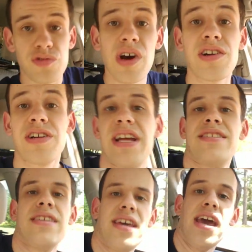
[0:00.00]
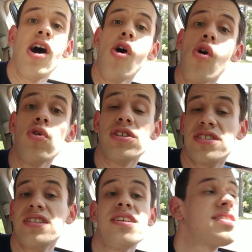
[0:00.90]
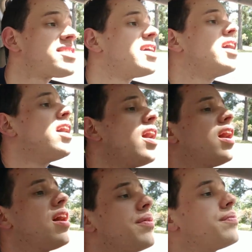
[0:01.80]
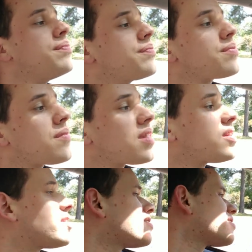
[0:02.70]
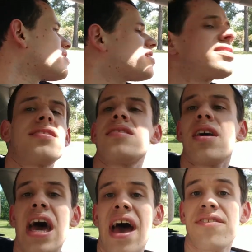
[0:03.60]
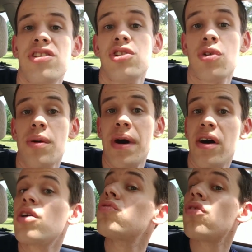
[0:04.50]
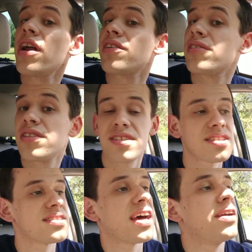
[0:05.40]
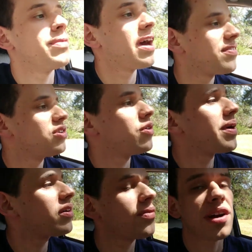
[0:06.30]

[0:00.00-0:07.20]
the runner and I say, oh, does this, um, does this have to do about a runner? Does assignment have to do about a